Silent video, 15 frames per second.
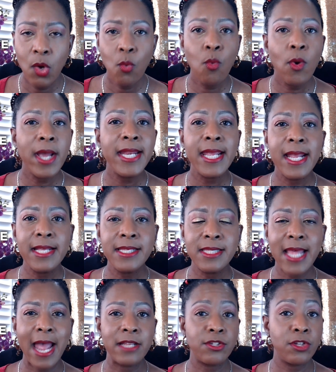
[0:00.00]
What is
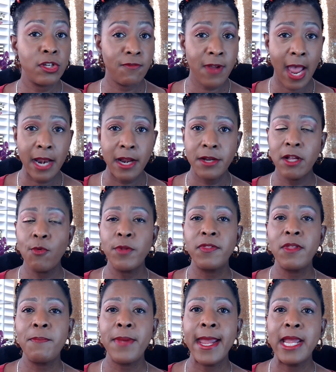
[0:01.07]
that? So you've got to know what
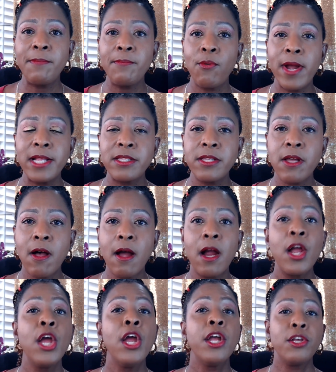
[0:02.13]
the pain points
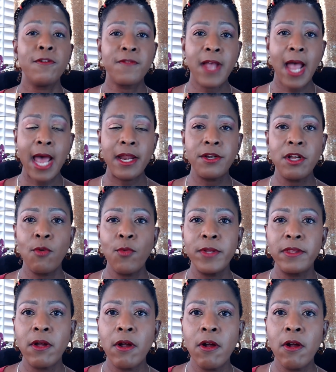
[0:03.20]
are. You've got to know what the